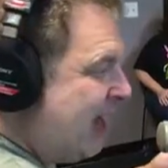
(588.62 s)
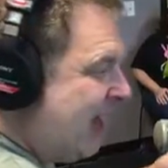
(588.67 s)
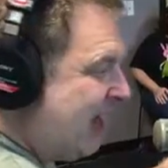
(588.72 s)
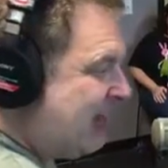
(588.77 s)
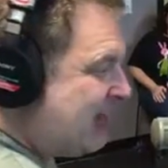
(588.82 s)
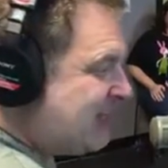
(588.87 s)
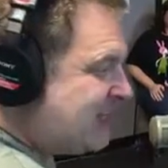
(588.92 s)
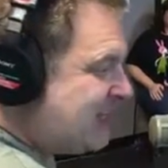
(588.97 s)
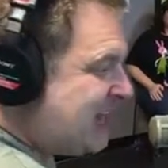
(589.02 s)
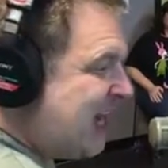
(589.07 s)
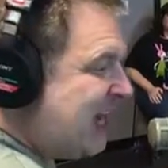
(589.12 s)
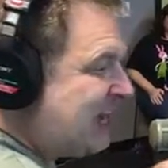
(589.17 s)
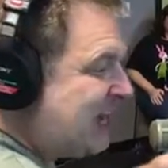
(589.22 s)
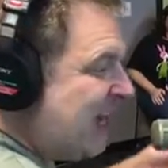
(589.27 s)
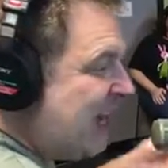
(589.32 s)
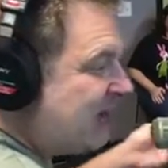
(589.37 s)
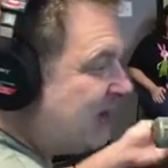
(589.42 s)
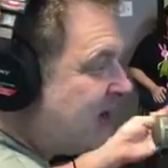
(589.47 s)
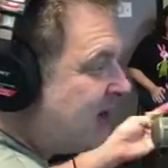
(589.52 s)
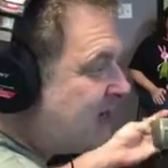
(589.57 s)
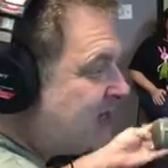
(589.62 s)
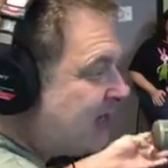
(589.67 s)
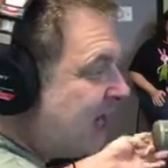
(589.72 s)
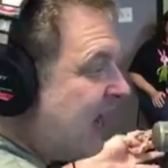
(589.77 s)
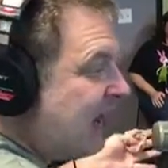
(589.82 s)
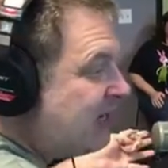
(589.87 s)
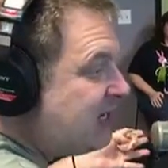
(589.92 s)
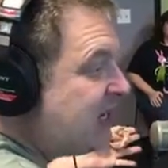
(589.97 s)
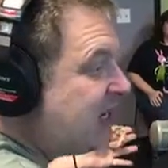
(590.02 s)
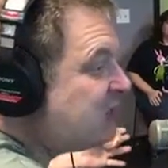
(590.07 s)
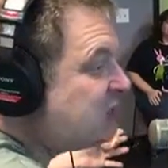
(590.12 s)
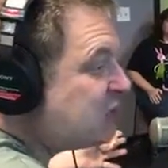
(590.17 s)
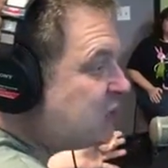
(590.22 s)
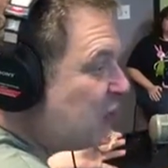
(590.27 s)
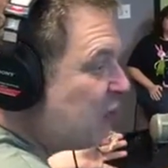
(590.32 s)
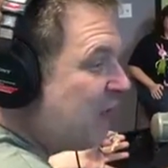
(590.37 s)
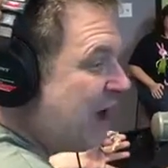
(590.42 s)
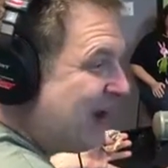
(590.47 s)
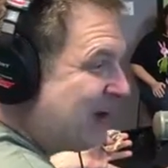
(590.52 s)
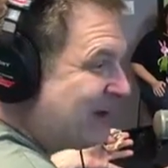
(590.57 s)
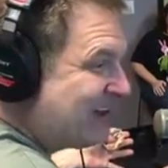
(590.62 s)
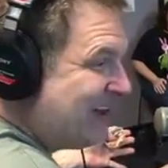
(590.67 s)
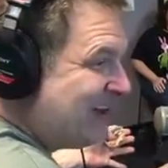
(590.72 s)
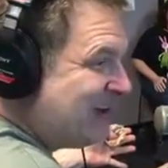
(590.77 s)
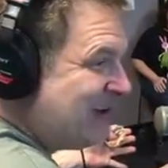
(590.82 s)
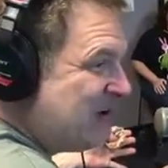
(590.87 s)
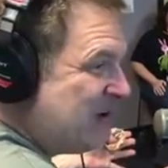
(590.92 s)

And I can say that because I didn't direct it.